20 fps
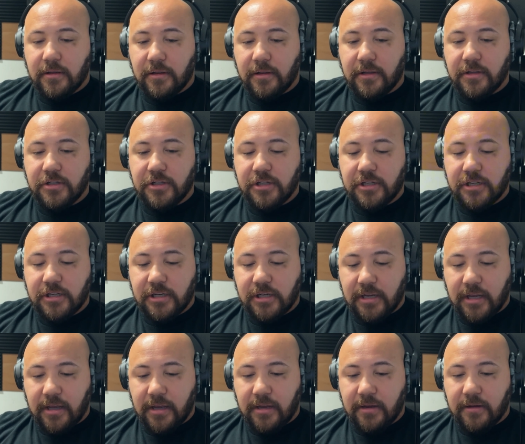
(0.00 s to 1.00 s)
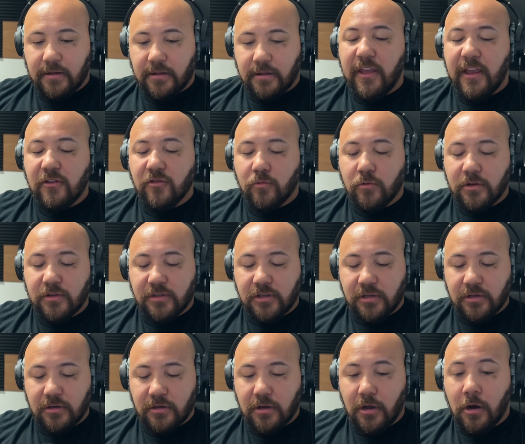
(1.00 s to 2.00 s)
legit. These
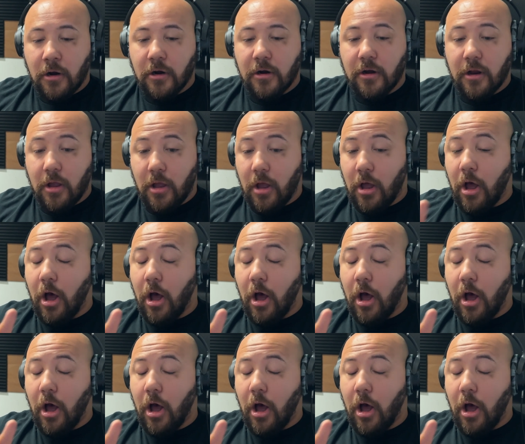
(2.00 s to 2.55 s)
ones are